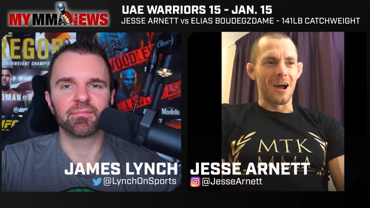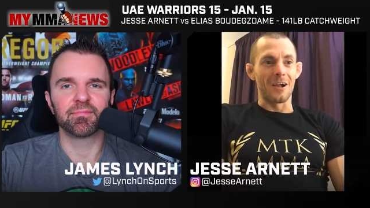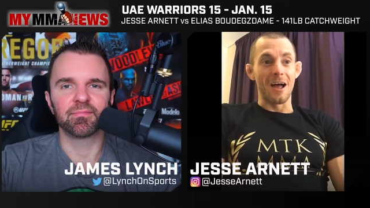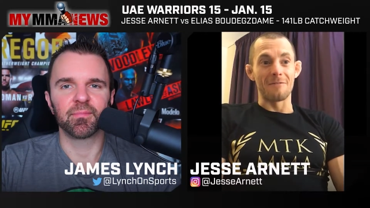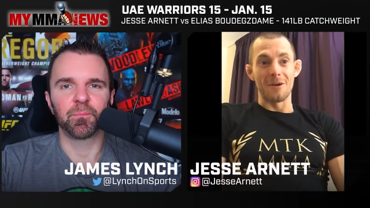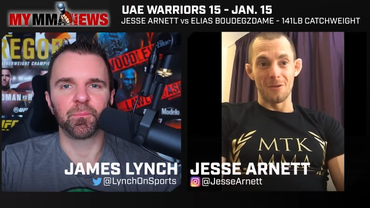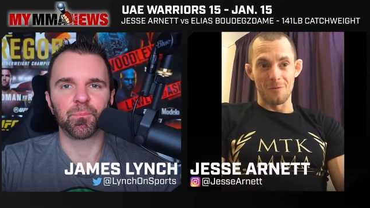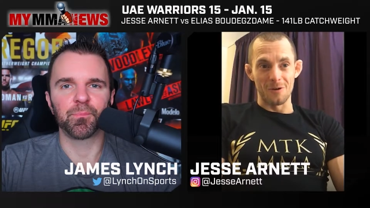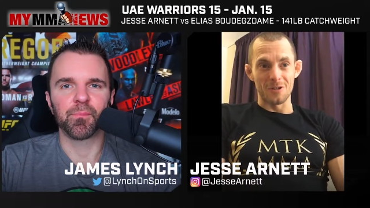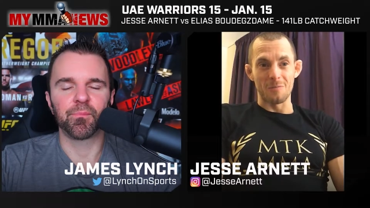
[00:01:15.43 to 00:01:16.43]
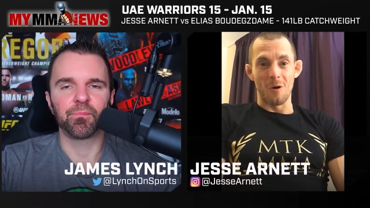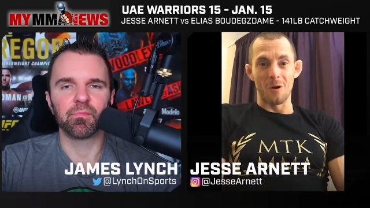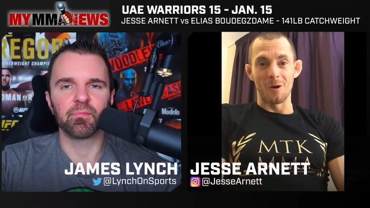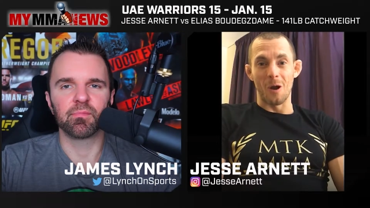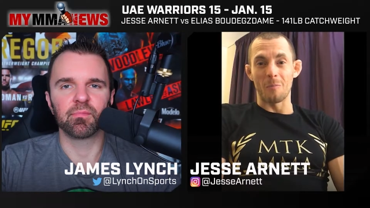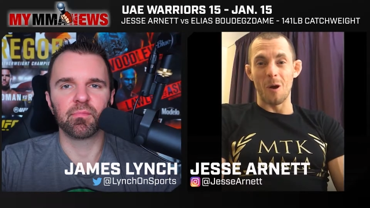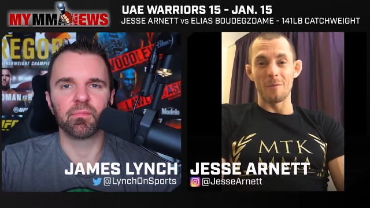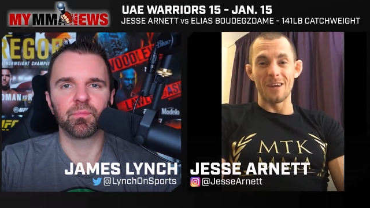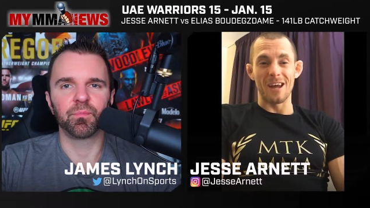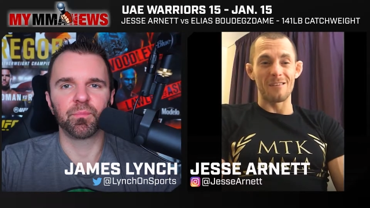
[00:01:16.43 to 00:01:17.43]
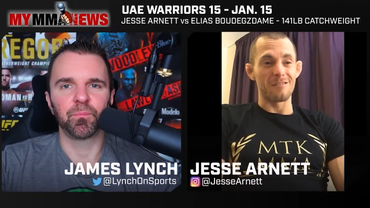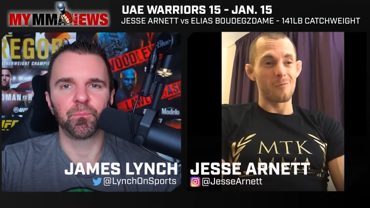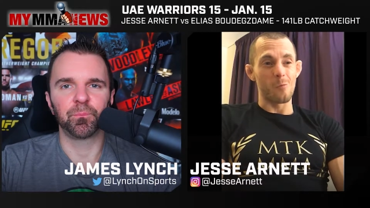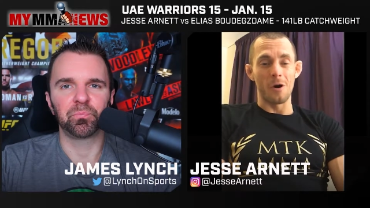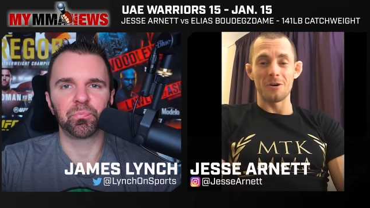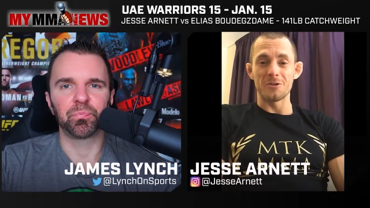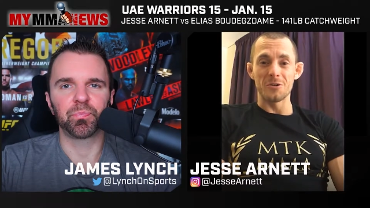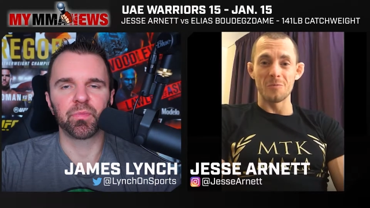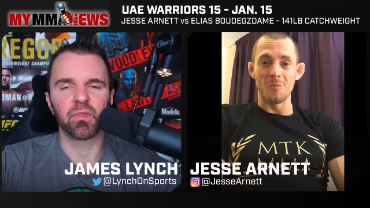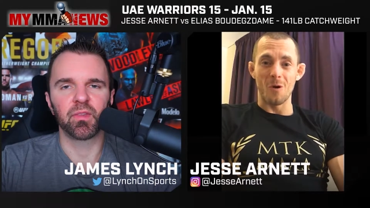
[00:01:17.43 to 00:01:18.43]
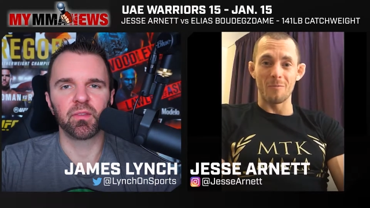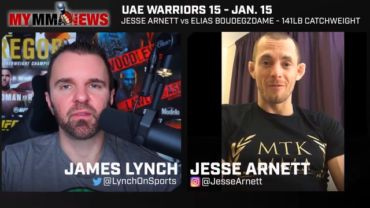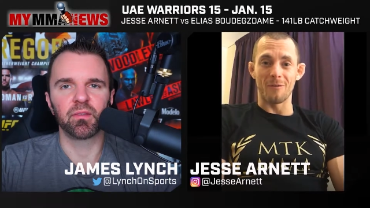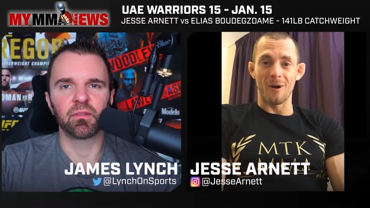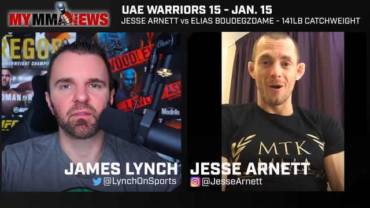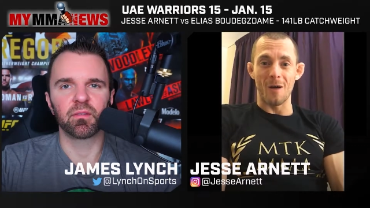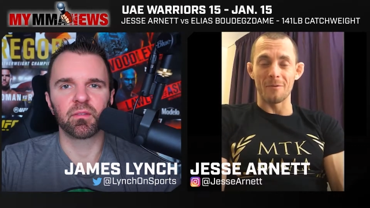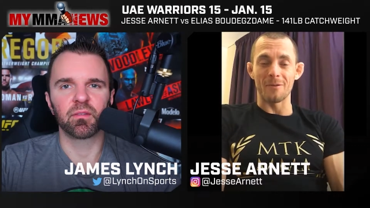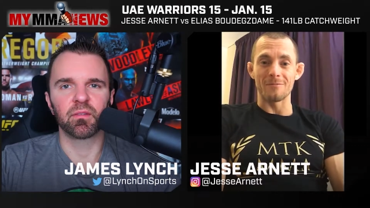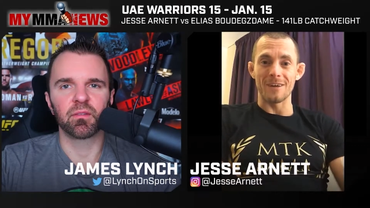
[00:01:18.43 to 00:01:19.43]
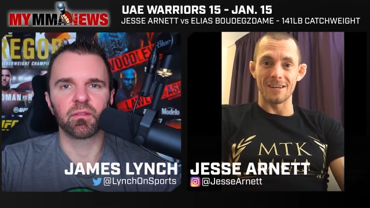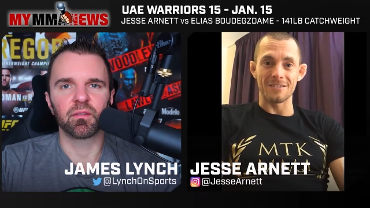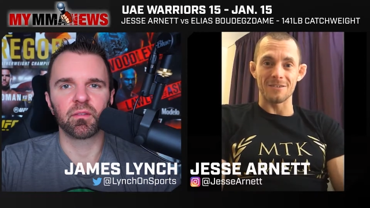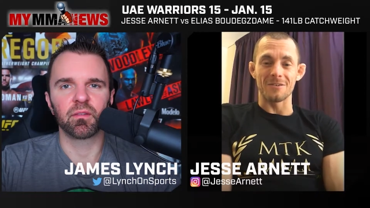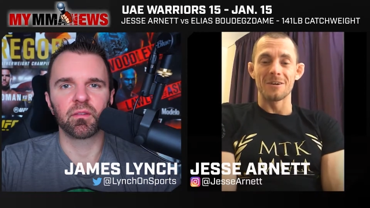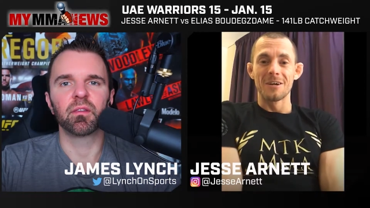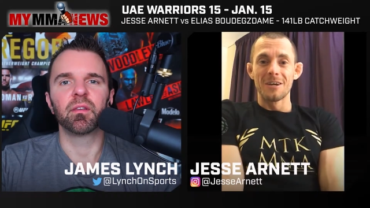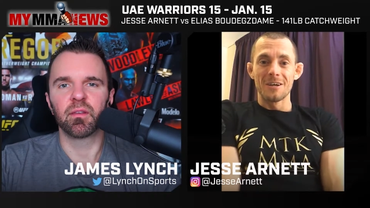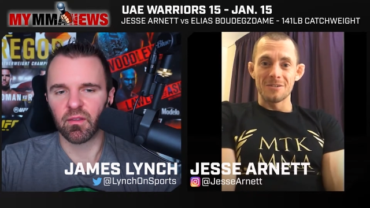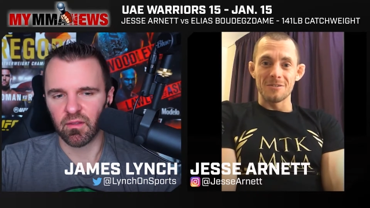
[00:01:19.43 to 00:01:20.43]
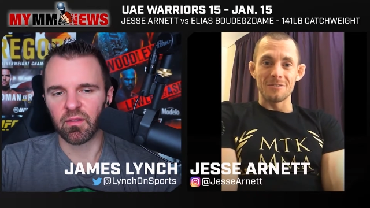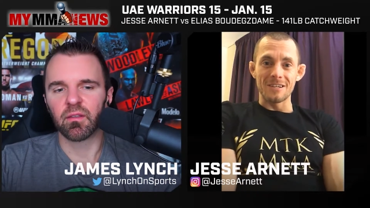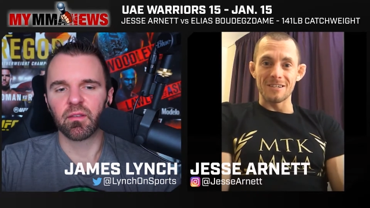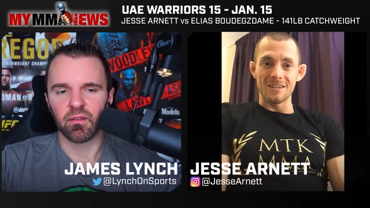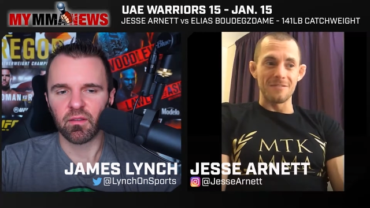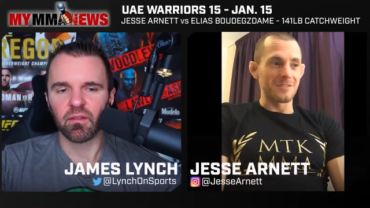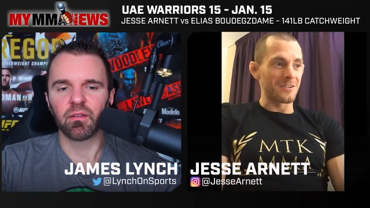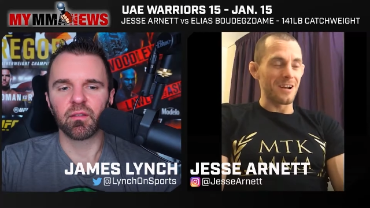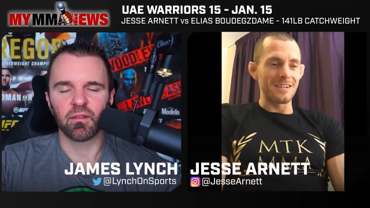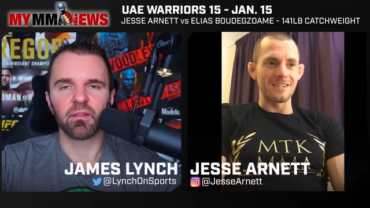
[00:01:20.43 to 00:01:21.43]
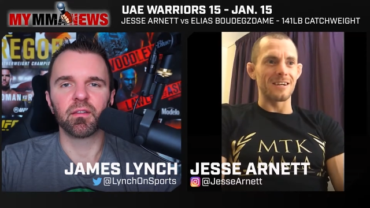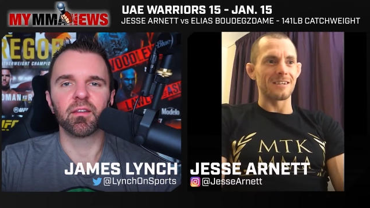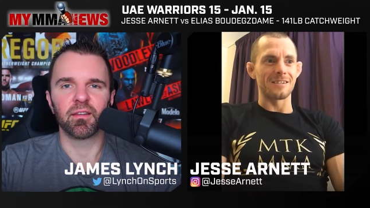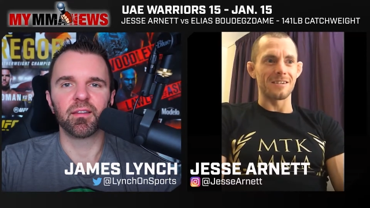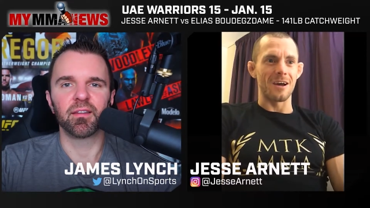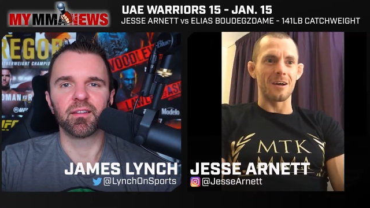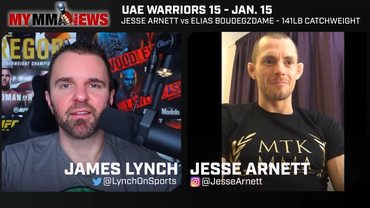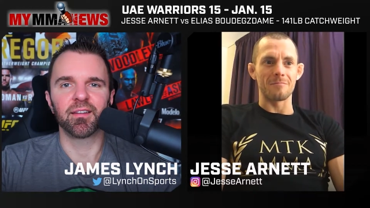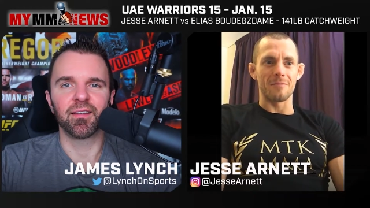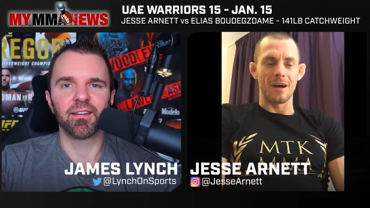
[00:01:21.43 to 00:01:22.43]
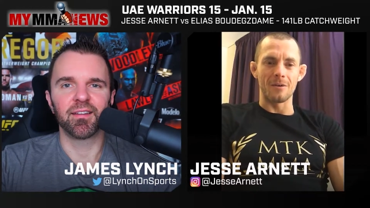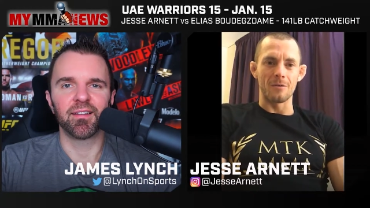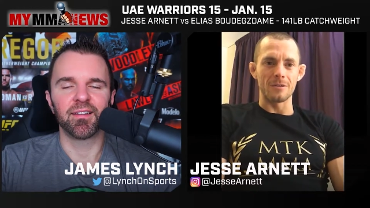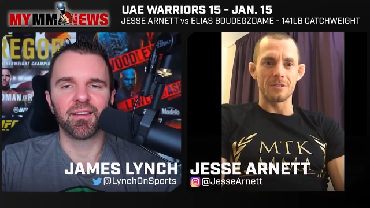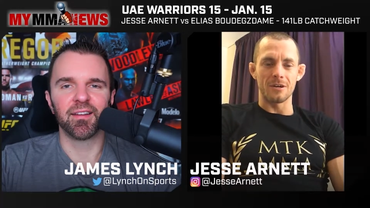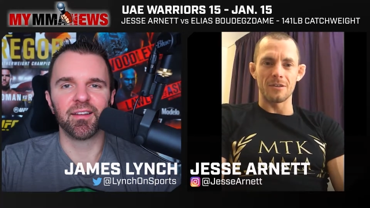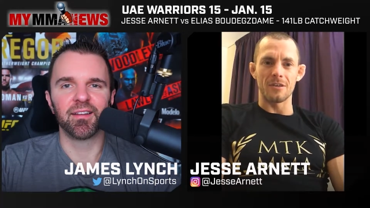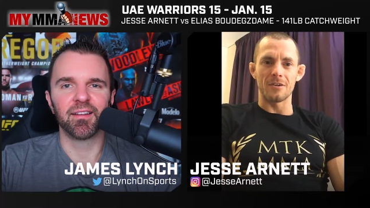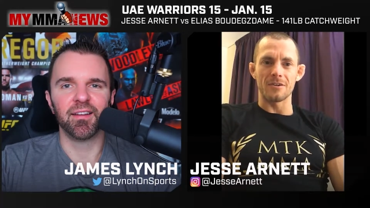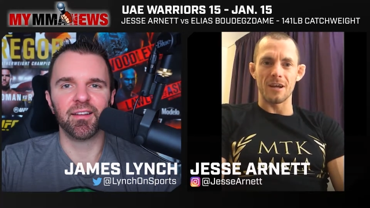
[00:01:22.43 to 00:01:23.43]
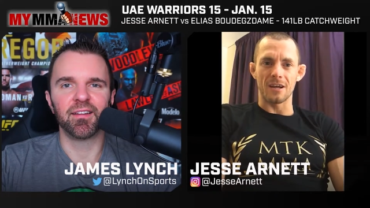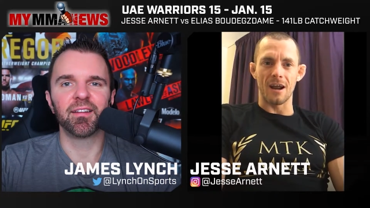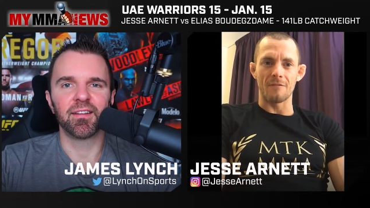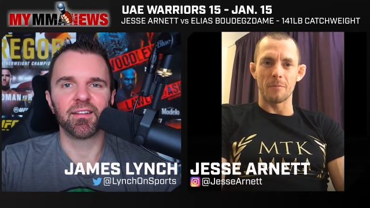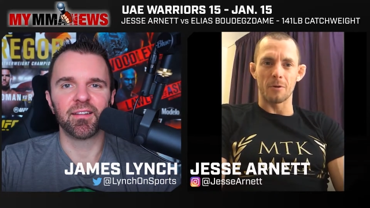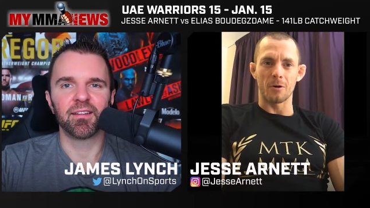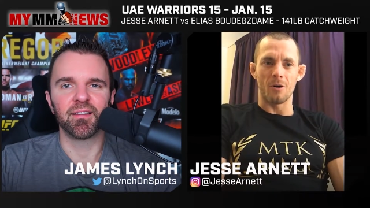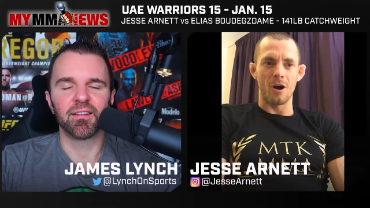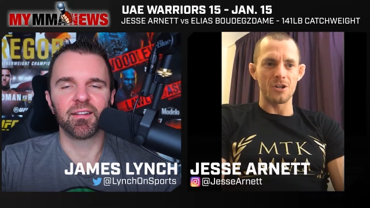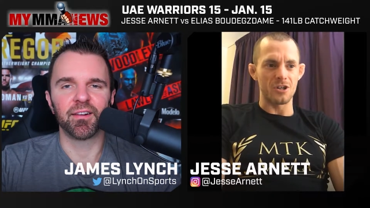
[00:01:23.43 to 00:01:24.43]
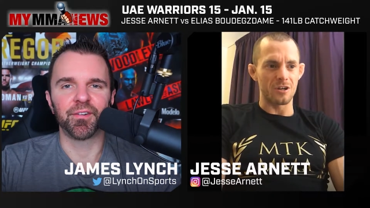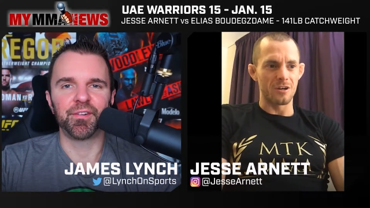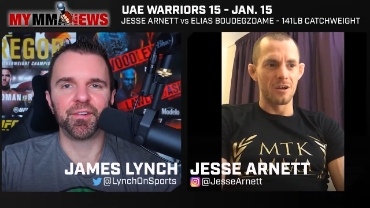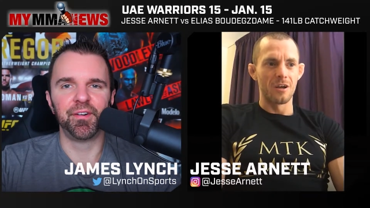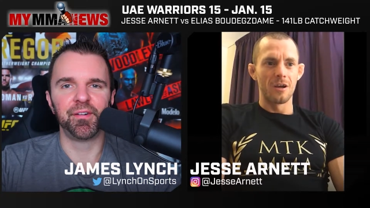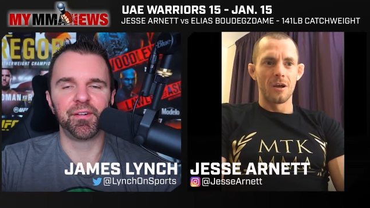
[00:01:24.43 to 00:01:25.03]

Speaker 1: I'll have another one tomorrow, and I'll probably get one or two more before I hop in the ring. So, so this stuff's craziness. Um, I know it's good that they're taking every precaution,